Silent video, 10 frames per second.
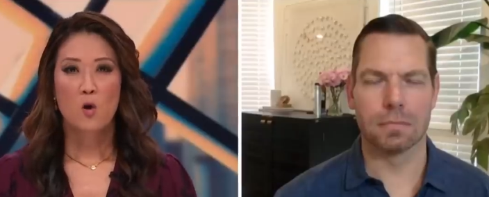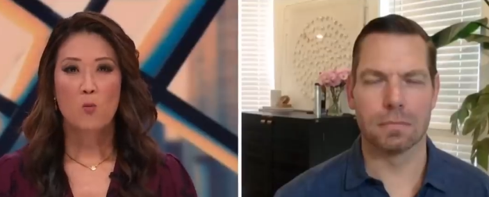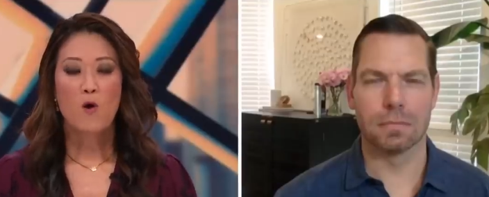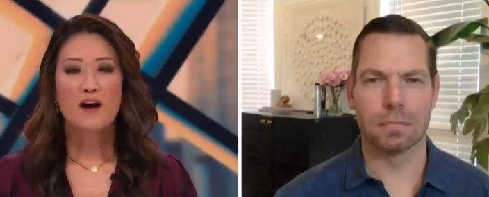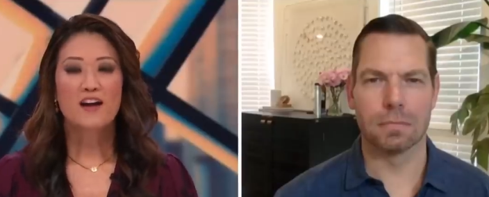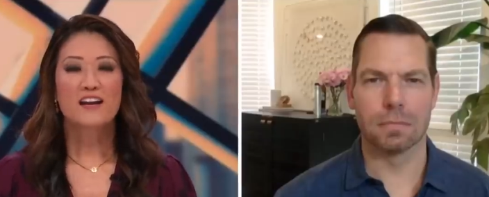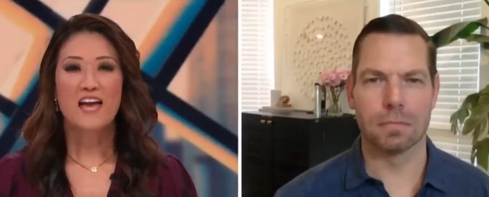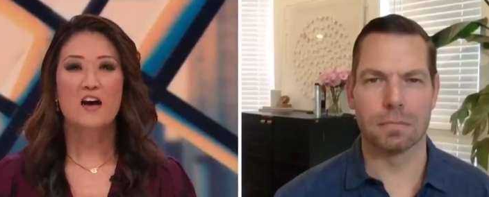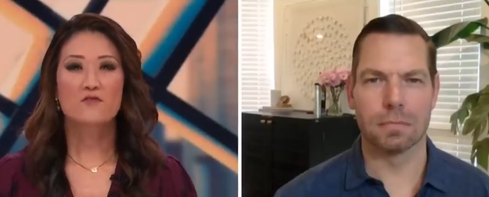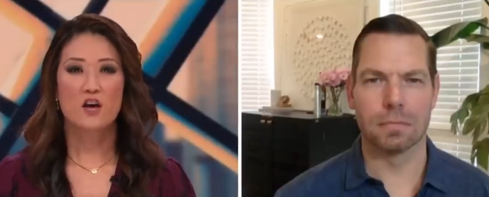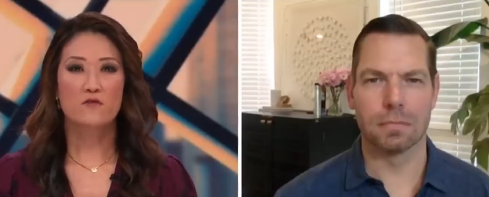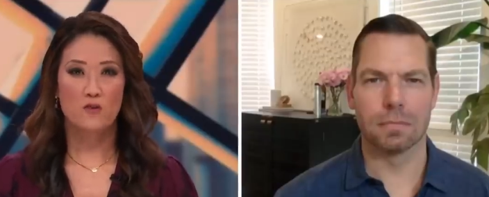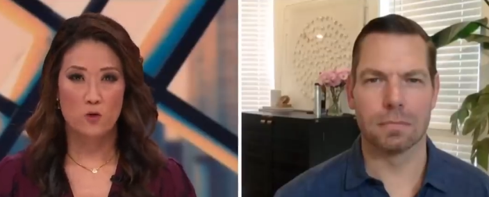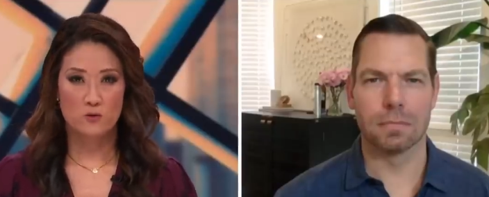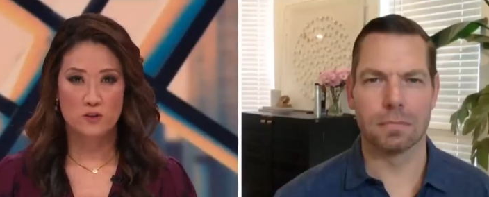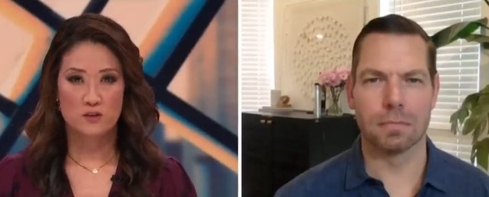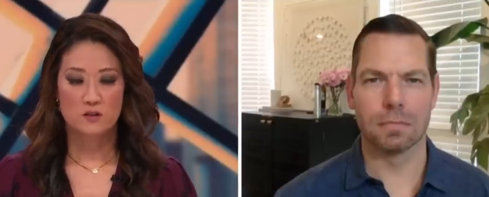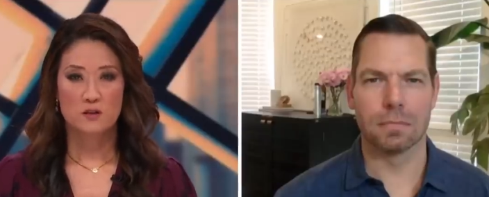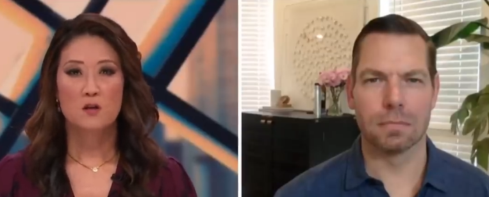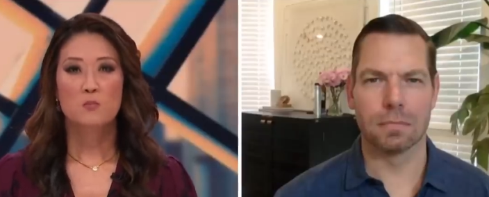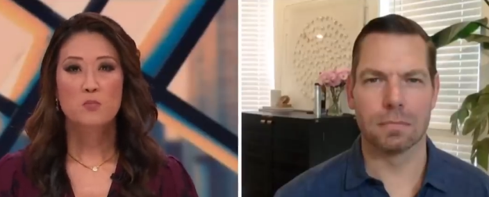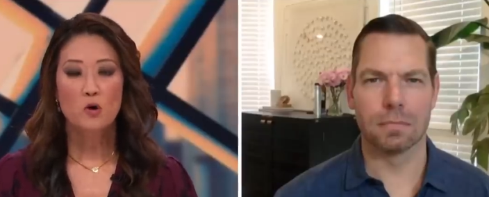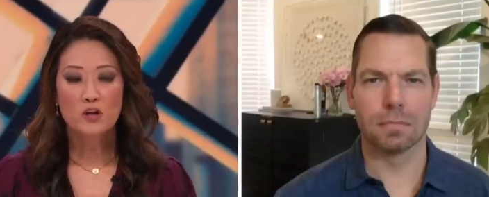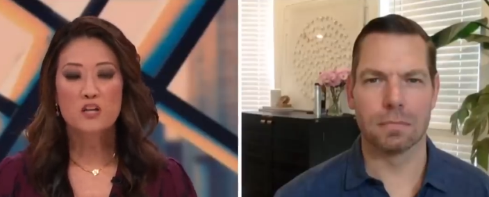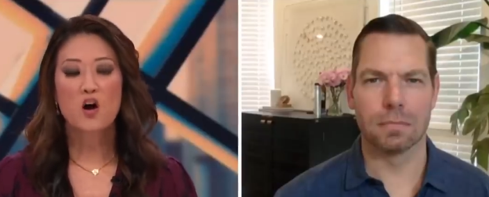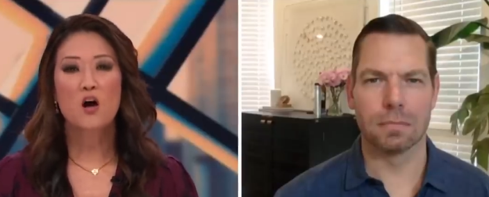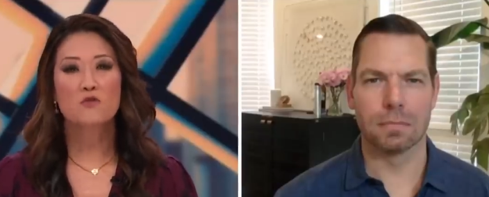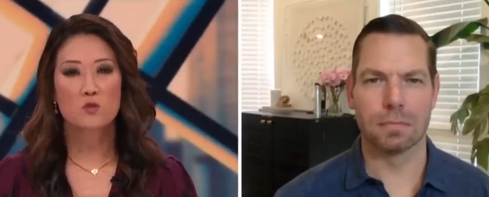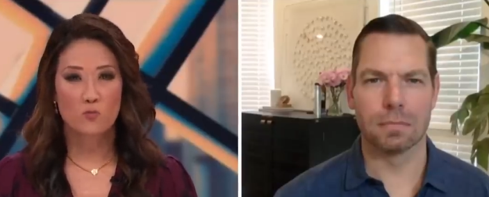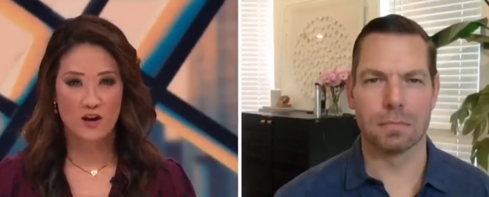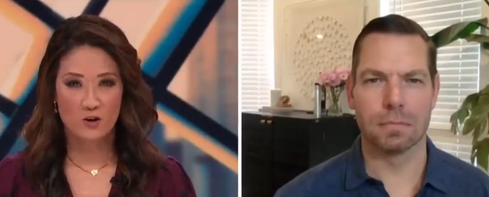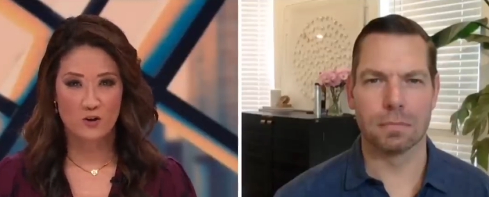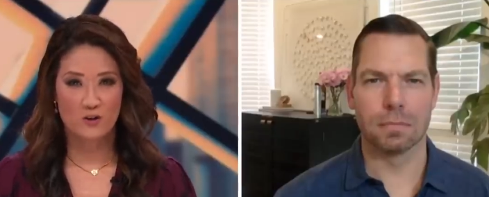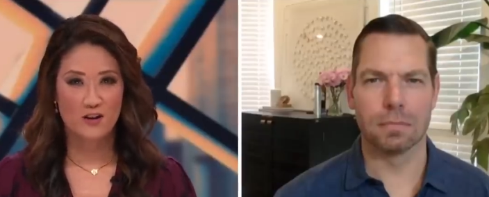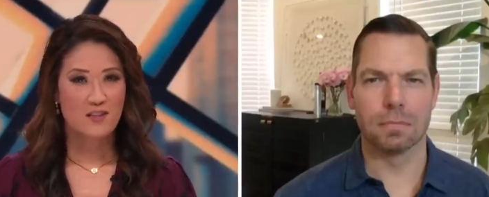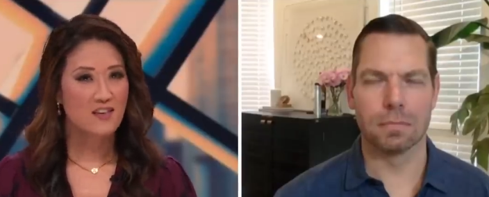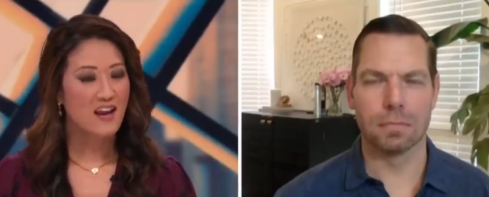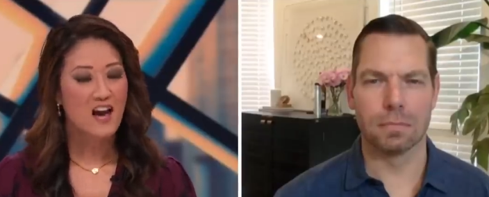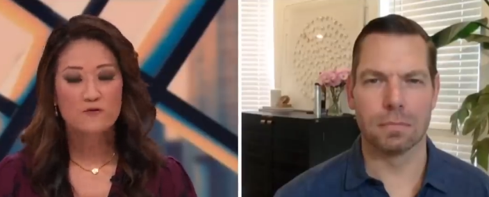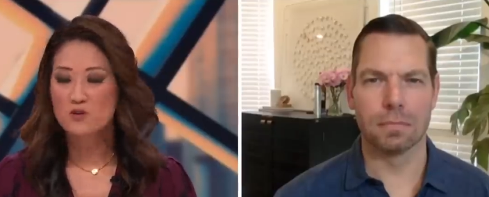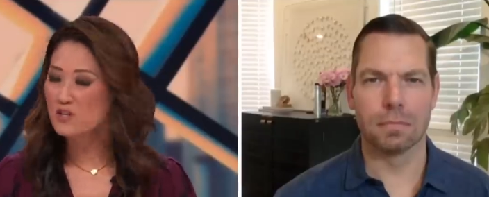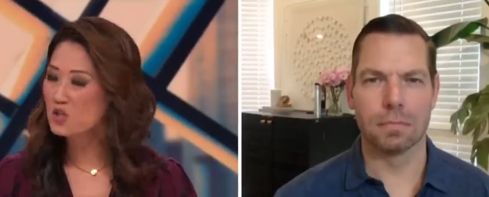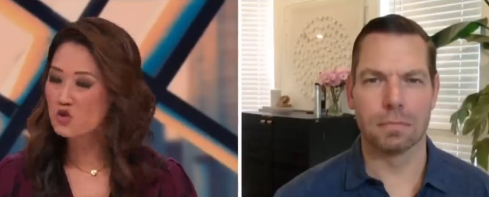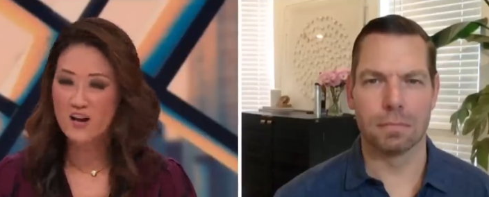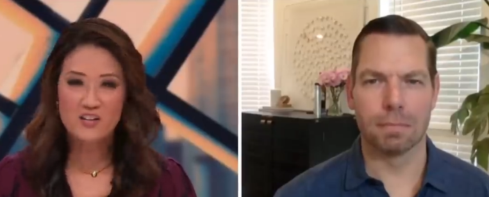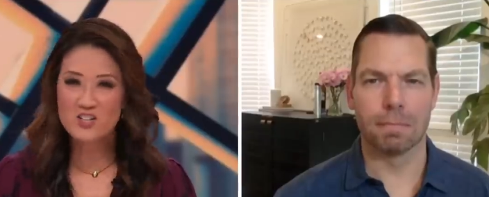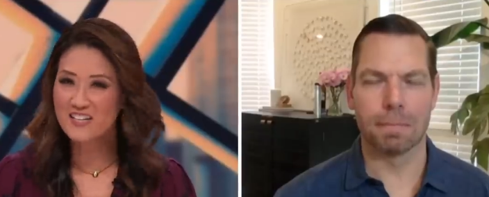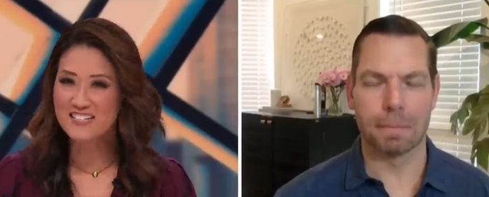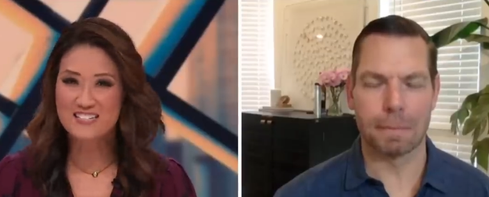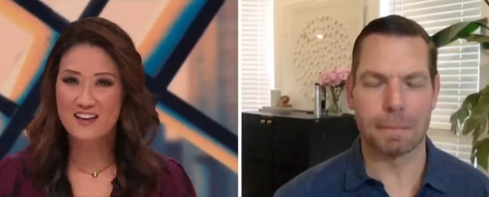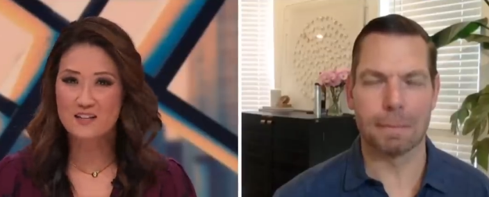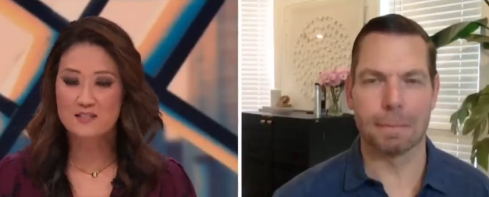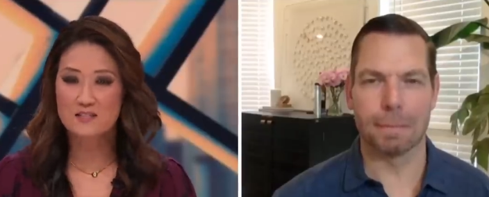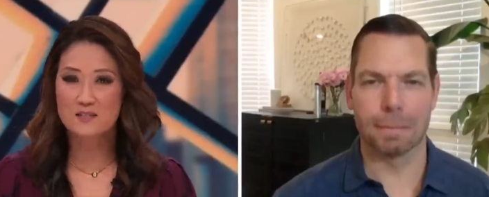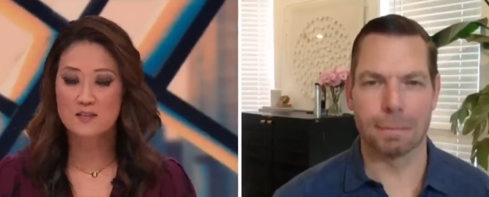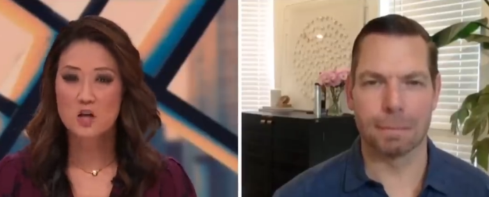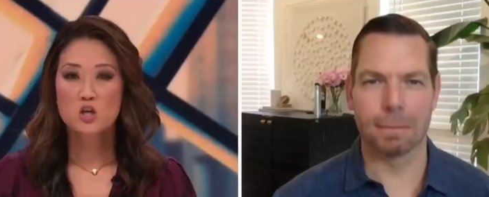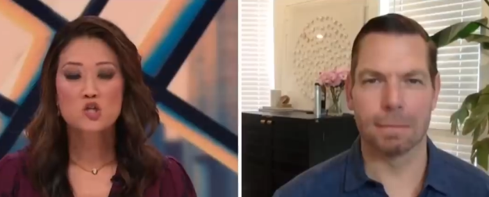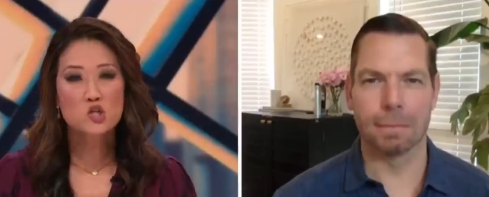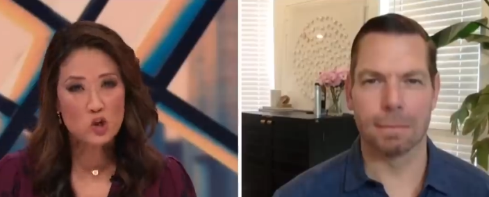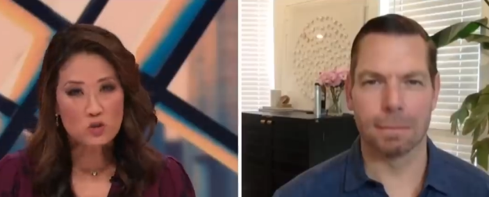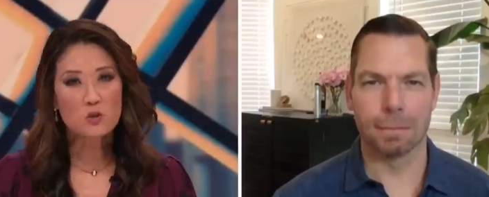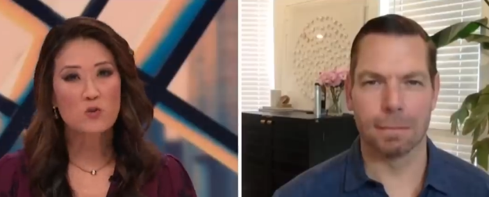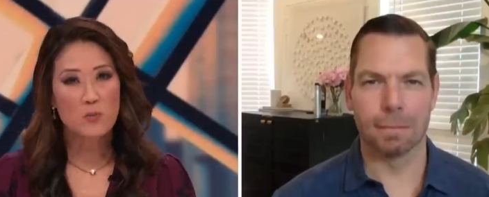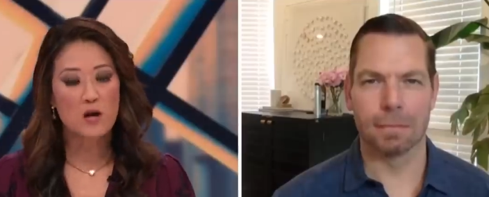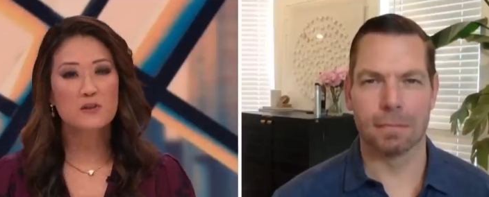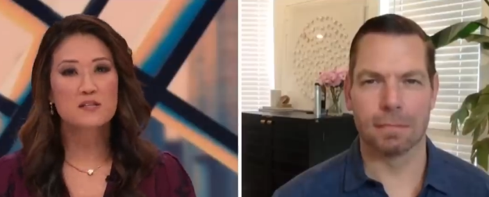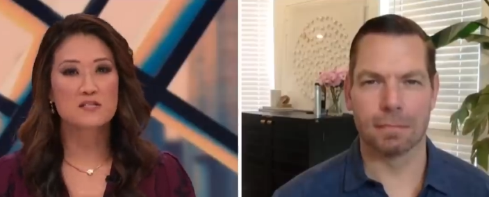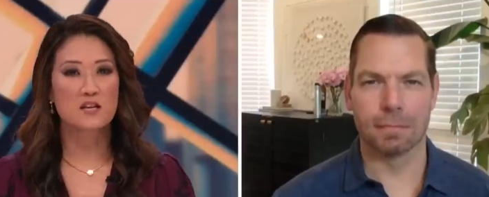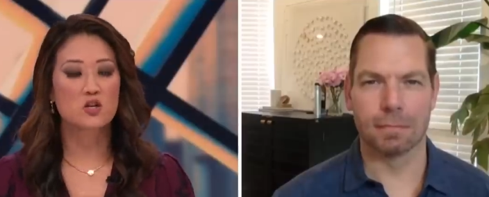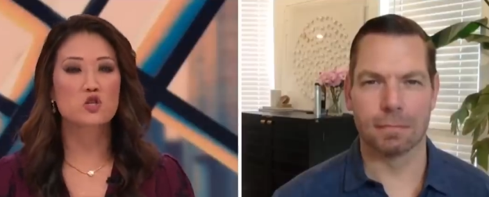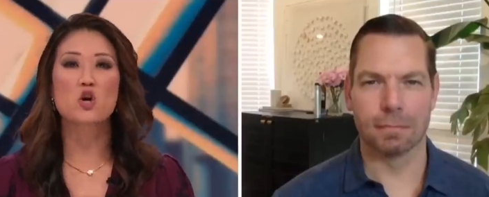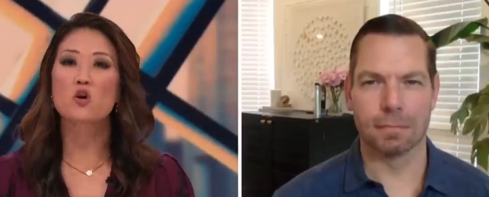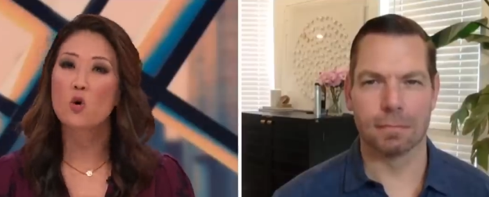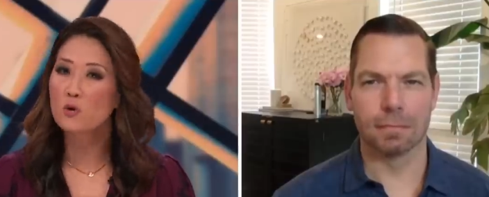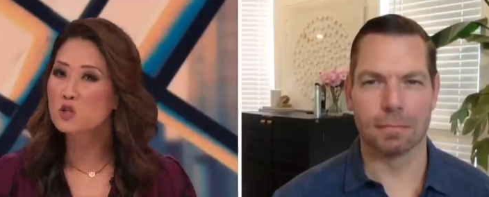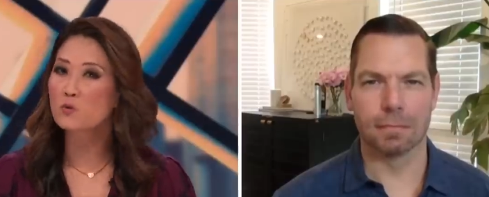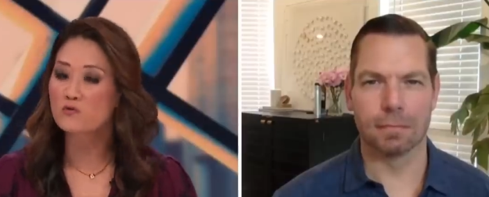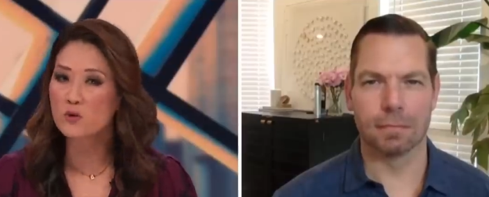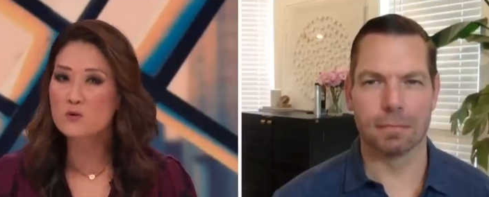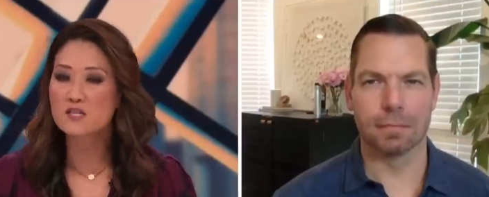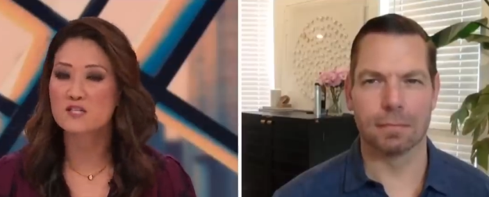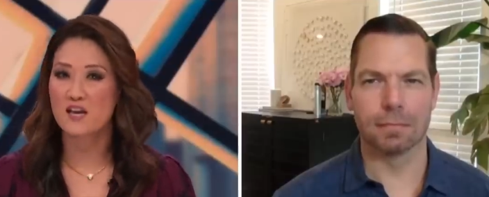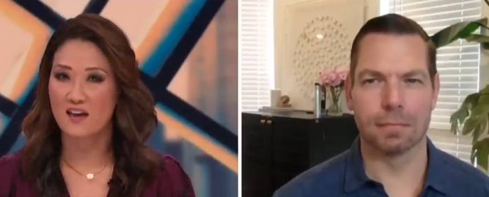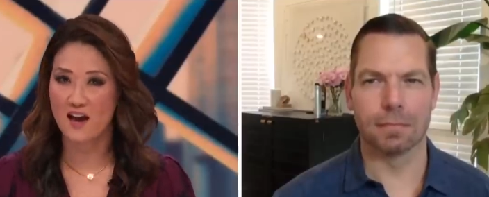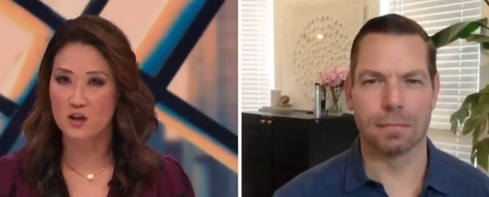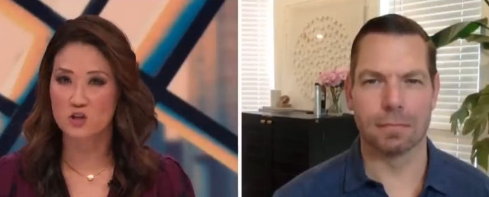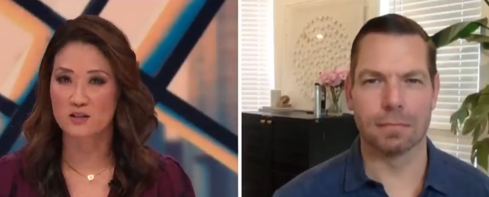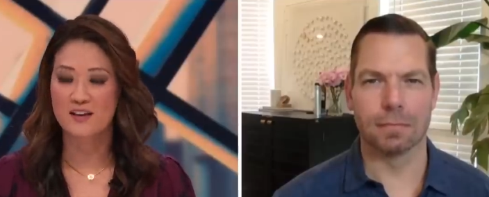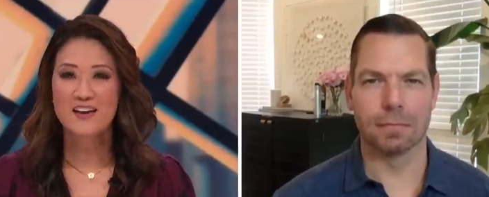Speaker 1: Why not have that vote? Put it on the record that after this tragedy in Texas, certain Republican senators are going to refuse to take action.